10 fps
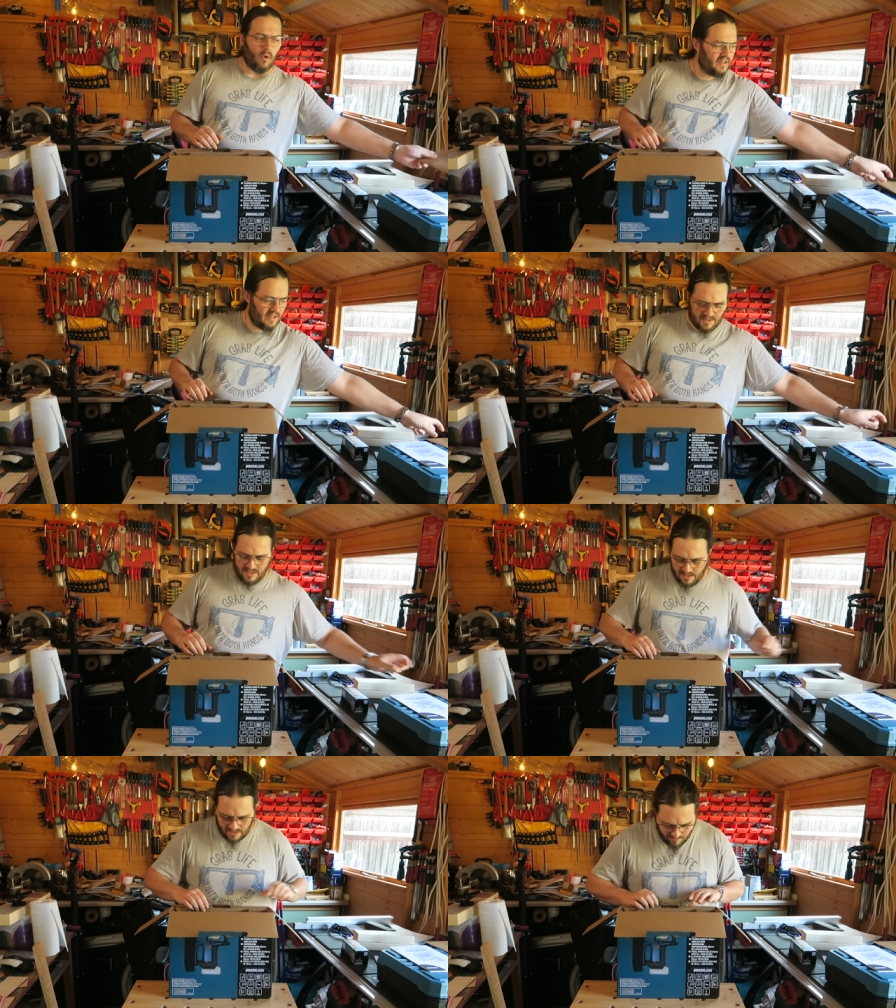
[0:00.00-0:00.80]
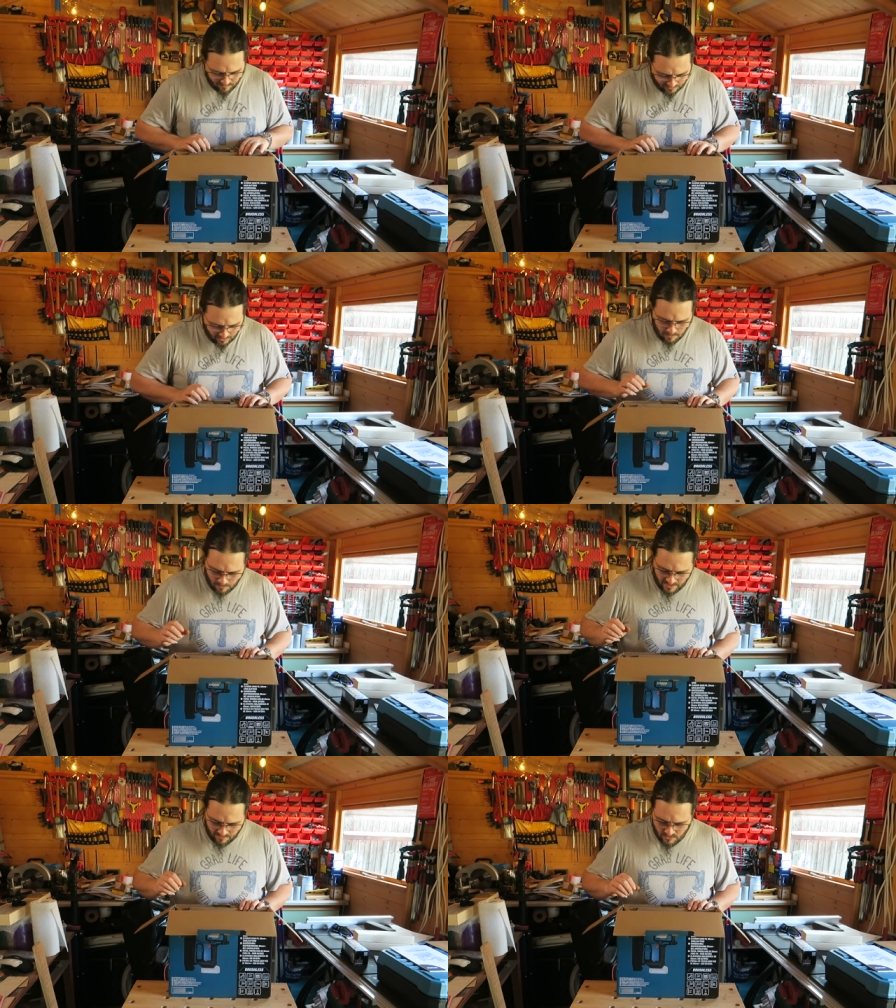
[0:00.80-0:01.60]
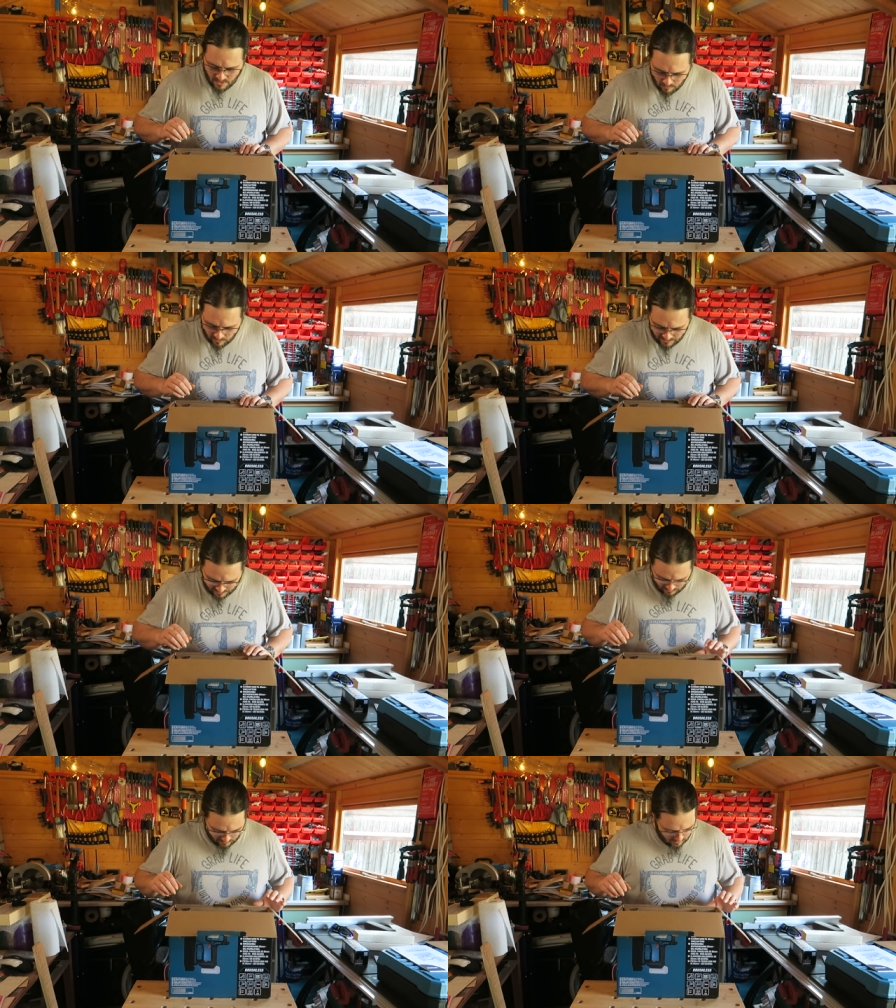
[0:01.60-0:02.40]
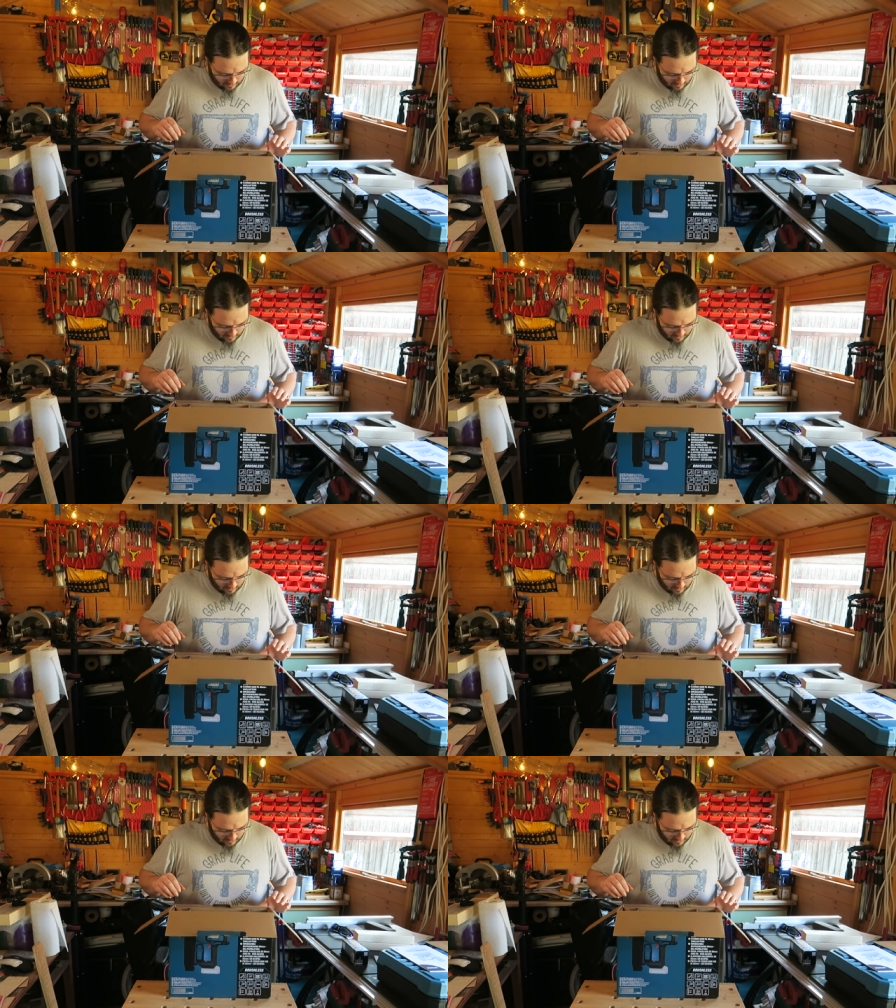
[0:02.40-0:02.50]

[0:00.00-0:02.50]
them. Why it's in an envelope, I have no idea.